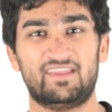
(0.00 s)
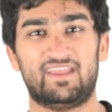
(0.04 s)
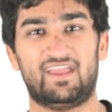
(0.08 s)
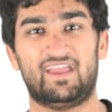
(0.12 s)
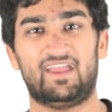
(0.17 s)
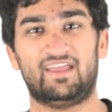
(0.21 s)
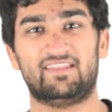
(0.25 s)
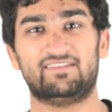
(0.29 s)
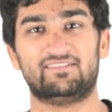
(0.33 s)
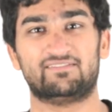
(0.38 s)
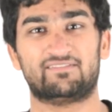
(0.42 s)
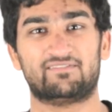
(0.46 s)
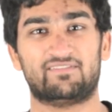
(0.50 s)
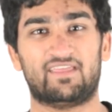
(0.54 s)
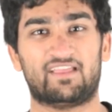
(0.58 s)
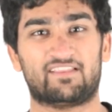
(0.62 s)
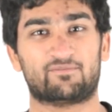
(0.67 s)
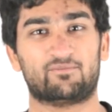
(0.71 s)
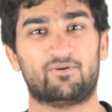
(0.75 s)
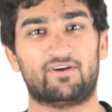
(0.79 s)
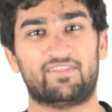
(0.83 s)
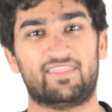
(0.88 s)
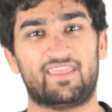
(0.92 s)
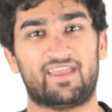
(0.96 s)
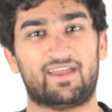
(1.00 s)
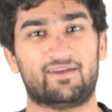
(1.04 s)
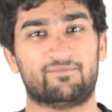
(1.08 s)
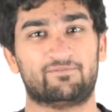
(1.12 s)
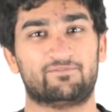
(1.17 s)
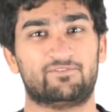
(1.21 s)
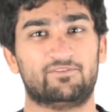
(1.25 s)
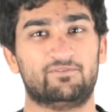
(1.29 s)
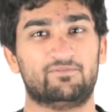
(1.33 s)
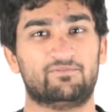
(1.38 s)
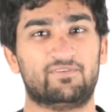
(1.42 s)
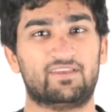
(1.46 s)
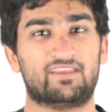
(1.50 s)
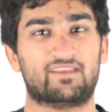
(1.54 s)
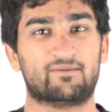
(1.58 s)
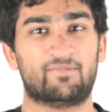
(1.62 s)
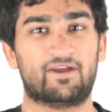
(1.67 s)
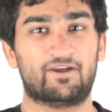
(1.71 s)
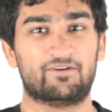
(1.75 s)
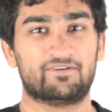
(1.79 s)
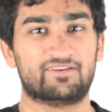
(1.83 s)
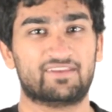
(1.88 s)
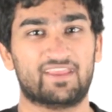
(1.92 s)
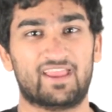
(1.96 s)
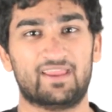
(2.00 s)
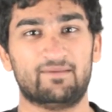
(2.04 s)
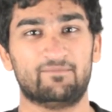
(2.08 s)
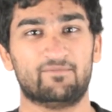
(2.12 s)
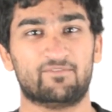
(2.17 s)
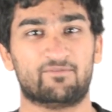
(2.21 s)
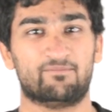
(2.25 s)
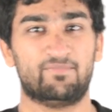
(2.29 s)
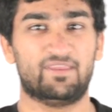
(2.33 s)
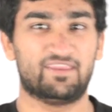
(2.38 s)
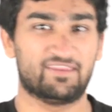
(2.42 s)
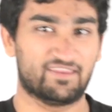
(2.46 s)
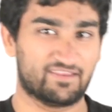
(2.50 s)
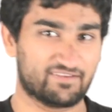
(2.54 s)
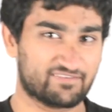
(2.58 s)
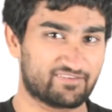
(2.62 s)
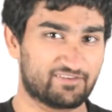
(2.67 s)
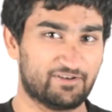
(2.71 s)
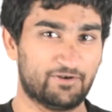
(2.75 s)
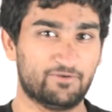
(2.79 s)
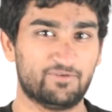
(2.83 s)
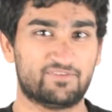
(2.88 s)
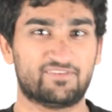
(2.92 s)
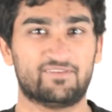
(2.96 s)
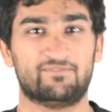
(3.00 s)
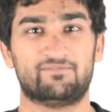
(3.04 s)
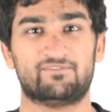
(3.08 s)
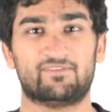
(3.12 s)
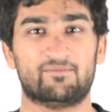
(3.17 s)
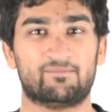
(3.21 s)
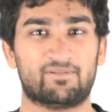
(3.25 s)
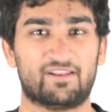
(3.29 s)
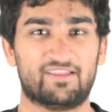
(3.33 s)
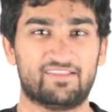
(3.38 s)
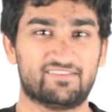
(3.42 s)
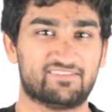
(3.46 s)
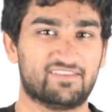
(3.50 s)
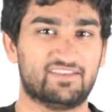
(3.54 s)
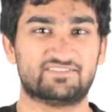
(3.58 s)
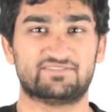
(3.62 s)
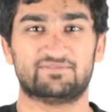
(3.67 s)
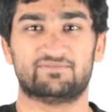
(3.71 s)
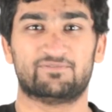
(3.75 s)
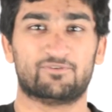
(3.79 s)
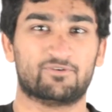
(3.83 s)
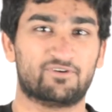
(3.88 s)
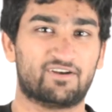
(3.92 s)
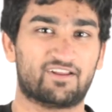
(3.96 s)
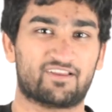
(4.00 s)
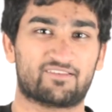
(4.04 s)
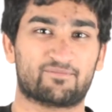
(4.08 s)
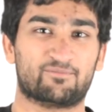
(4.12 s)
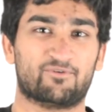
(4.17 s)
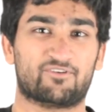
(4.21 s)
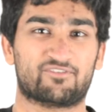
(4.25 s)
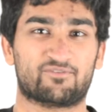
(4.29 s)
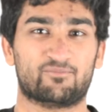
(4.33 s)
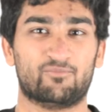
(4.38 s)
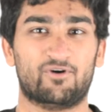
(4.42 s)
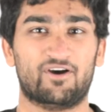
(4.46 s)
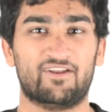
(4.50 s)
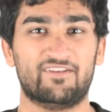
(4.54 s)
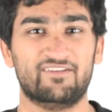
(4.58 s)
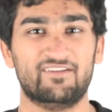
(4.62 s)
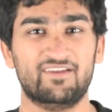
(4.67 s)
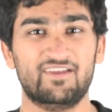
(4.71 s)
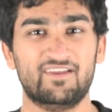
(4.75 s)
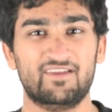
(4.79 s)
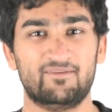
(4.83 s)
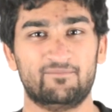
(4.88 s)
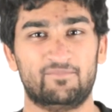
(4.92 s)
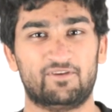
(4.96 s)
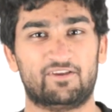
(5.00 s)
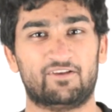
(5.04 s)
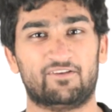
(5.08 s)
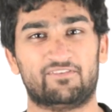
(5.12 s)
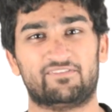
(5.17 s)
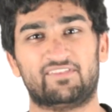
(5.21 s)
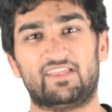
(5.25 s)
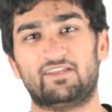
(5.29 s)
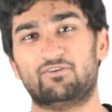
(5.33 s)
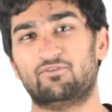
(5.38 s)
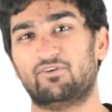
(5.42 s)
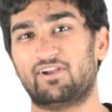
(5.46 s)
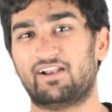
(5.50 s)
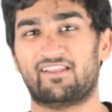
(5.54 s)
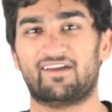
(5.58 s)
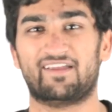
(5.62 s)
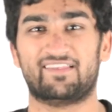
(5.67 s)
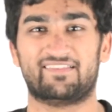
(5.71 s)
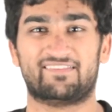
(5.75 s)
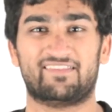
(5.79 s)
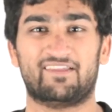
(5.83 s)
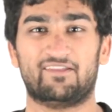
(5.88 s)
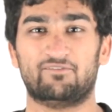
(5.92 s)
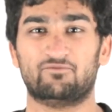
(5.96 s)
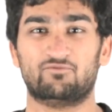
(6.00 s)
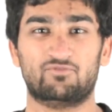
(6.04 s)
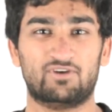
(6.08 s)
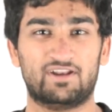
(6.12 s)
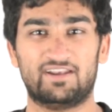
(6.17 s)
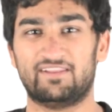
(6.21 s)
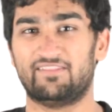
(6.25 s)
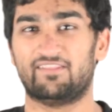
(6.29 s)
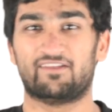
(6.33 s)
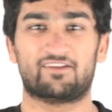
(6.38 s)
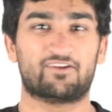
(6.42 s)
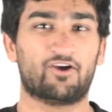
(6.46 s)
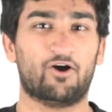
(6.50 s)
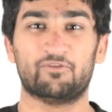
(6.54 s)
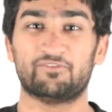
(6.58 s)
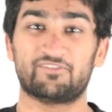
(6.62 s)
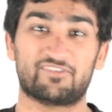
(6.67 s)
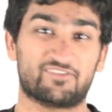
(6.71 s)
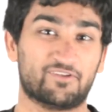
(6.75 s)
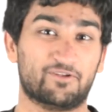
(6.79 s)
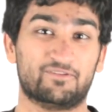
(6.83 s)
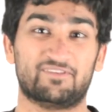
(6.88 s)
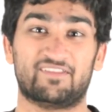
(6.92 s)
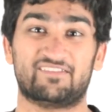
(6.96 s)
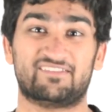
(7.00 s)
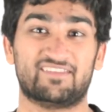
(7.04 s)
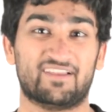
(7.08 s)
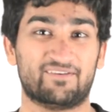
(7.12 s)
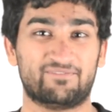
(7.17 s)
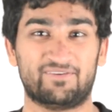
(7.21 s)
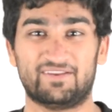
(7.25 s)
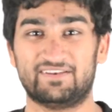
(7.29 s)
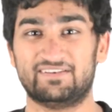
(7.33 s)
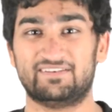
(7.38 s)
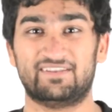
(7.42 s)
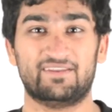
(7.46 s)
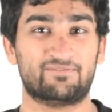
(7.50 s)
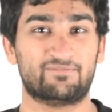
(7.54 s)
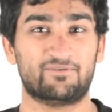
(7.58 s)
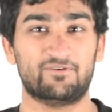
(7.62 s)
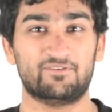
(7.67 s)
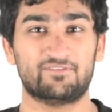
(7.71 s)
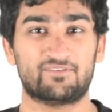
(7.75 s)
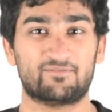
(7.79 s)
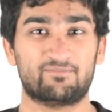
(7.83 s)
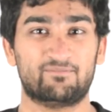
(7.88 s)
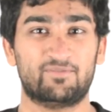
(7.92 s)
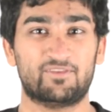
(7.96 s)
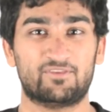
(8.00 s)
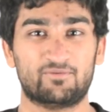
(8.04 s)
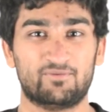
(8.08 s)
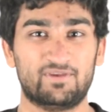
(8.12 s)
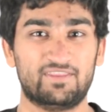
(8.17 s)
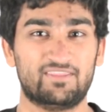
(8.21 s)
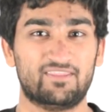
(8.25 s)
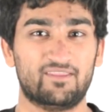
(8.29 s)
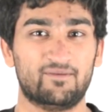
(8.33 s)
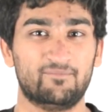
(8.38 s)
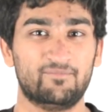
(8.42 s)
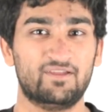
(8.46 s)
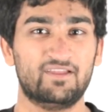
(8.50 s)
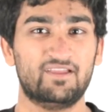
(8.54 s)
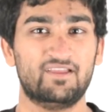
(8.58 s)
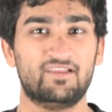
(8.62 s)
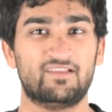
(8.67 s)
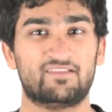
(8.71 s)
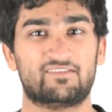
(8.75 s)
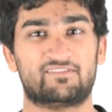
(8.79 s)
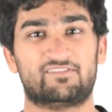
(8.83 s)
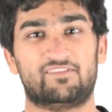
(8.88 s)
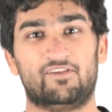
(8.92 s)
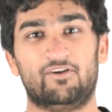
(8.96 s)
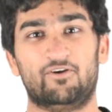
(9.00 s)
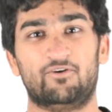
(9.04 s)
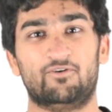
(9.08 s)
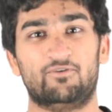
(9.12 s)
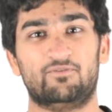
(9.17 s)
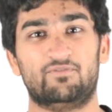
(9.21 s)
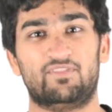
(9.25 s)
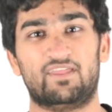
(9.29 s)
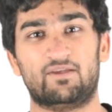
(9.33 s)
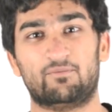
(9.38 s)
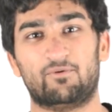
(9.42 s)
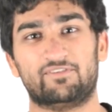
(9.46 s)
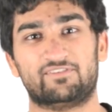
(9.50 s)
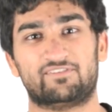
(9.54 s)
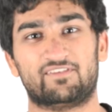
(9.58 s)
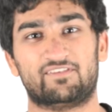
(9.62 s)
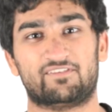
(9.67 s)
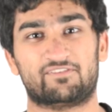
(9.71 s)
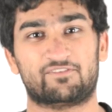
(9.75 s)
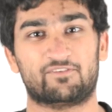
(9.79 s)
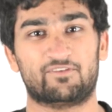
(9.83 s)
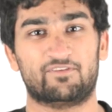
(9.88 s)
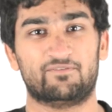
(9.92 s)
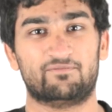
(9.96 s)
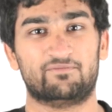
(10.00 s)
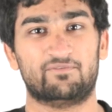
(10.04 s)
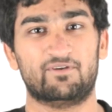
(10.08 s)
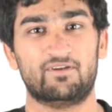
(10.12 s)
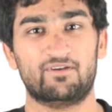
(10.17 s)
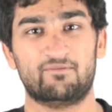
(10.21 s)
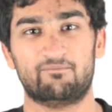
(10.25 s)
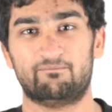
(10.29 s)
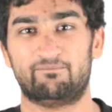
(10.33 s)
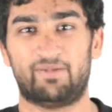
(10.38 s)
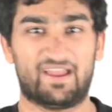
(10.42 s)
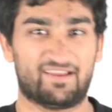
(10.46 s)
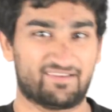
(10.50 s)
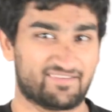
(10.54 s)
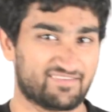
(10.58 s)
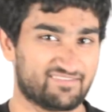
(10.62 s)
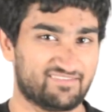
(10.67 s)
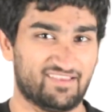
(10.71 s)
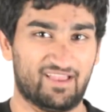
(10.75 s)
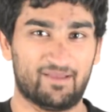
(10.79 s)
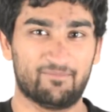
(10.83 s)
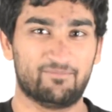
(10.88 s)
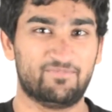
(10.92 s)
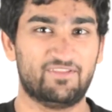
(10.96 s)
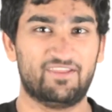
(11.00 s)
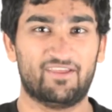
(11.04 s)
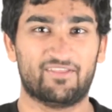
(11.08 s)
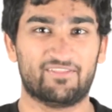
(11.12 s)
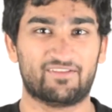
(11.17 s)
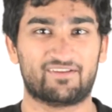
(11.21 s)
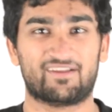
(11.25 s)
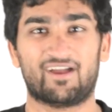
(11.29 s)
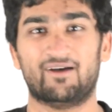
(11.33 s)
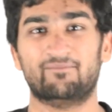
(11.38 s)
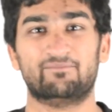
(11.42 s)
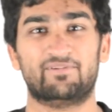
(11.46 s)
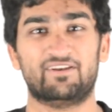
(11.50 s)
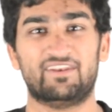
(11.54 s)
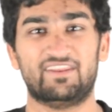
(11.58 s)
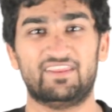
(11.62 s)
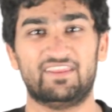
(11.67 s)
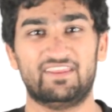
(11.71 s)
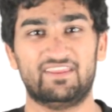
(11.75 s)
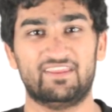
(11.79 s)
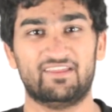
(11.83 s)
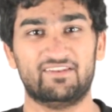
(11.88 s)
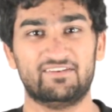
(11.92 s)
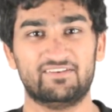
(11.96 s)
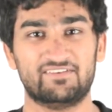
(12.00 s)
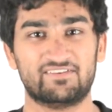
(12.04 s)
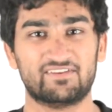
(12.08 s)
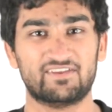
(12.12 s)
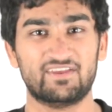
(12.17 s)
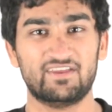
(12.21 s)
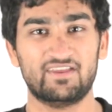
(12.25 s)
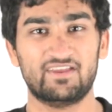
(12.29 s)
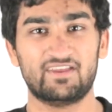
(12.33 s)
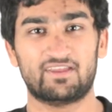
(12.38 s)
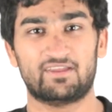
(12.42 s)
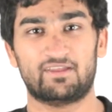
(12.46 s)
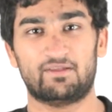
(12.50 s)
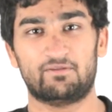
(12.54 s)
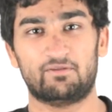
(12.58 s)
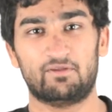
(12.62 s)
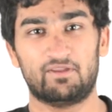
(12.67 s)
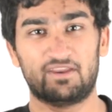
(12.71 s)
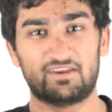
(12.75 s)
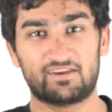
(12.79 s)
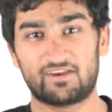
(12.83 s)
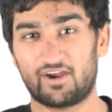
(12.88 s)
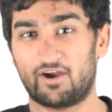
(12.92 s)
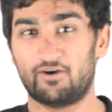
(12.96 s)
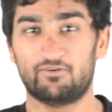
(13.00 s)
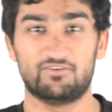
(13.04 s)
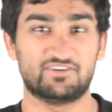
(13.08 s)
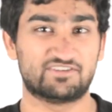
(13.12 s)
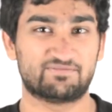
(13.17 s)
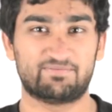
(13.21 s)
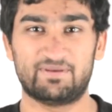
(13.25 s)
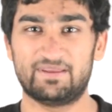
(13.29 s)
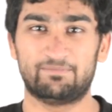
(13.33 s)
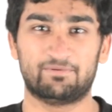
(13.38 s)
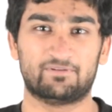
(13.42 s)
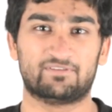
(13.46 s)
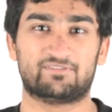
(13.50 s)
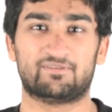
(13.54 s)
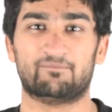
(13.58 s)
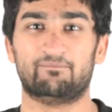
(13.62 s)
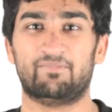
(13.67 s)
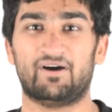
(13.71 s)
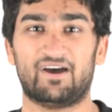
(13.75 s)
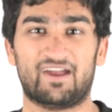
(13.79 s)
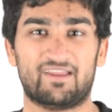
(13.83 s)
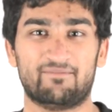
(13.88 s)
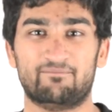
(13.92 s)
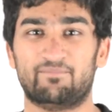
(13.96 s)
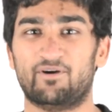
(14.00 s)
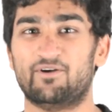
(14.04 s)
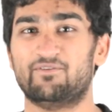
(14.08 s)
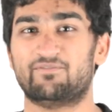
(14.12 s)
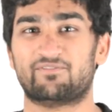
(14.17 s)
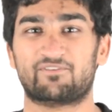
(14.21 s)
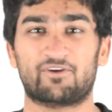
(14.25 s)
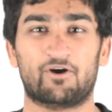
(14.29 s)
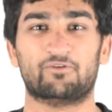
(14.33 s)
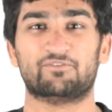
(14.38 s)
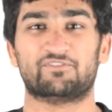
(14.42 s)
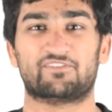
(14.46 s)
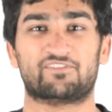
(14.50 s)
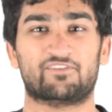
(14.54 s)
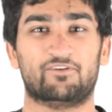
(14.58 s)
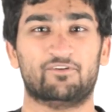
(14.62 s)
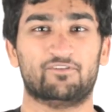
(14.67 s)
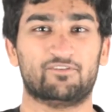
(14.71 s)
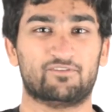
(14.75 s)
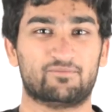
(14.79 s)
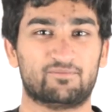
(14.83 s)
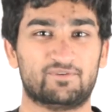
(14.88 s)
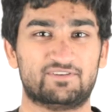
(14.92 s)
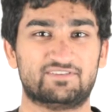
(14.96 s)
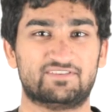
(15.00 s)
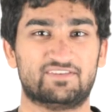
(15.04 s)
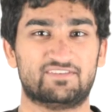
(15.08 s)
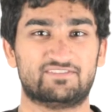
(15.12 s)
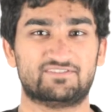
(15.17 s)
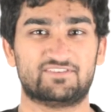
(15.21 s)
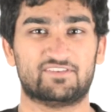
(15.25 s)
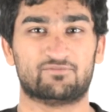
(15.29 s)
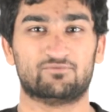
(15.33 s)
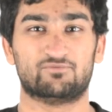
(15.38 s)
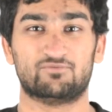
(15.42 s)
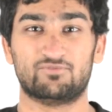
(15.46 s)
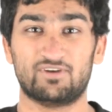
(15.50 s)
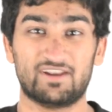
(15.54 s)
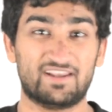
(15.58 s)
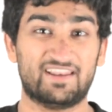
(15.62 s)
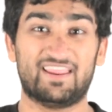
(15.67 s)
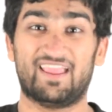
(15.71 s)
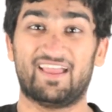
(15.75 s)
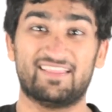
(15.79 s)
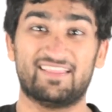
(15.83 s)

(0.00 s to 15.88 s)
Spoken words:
And that's why they have to think about games being exclusive to PlayStation 4 and Xbox One, because they realize that really the console, there's nothing different between them. So they want to sort of backstab the other company and encourage people to buy both consoles, which is just really